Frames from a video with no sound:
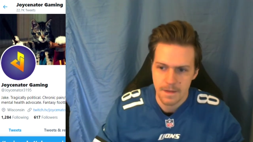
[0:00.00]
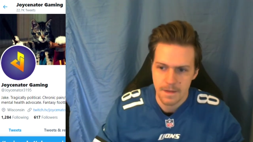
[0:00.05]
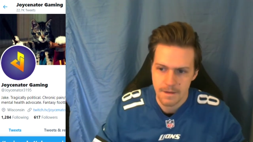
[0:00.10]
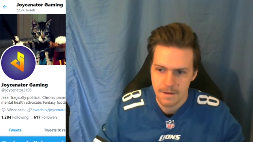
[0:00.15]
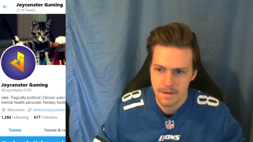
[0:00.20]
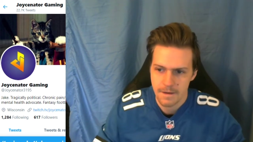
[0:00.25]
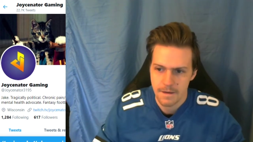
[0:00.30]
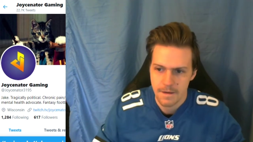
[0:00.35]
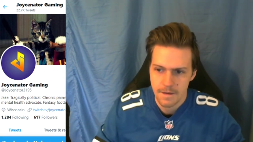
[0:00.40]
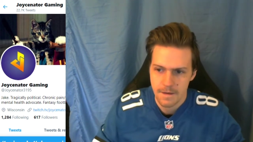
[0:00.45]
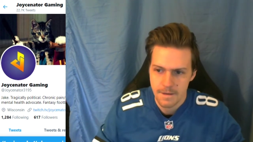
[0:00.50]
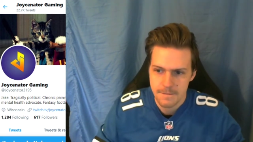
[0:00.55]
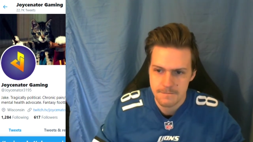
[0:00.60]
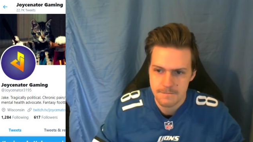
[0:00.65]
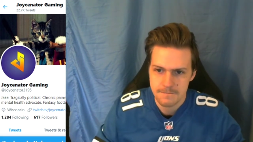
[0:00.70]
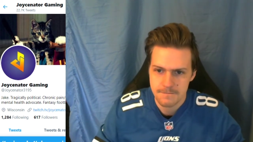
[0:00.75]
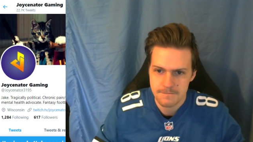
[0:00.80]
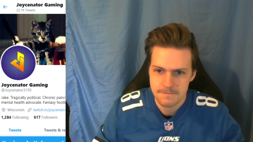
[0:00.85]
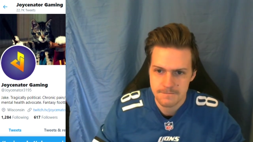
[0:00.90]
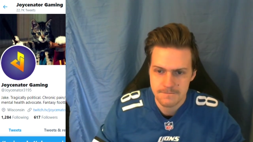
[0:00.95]

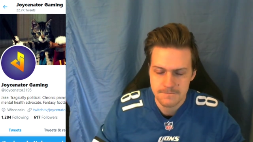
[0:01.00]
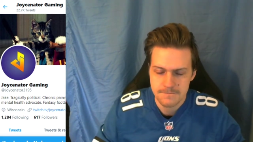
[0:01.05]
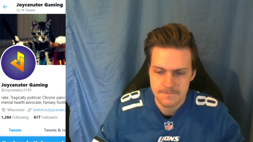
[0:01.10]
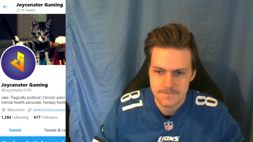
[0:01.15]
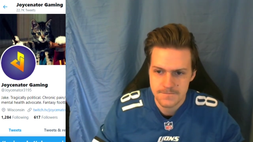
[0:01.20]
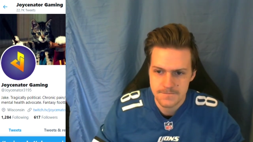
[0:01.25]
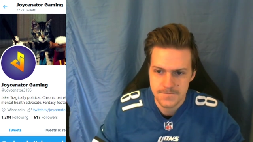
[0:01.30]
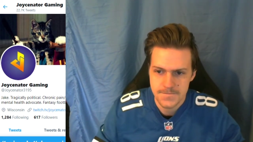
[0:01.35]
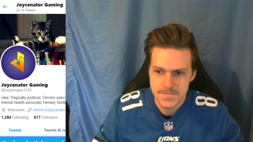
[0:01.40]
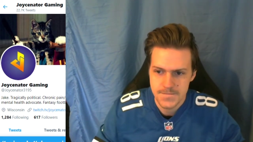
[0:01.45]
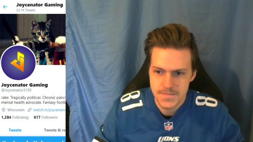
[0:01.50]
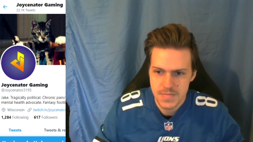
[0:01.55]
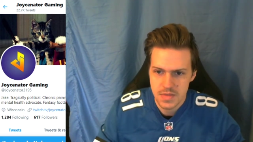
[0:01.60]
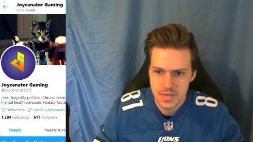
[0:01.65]
No one is speaking in this clip.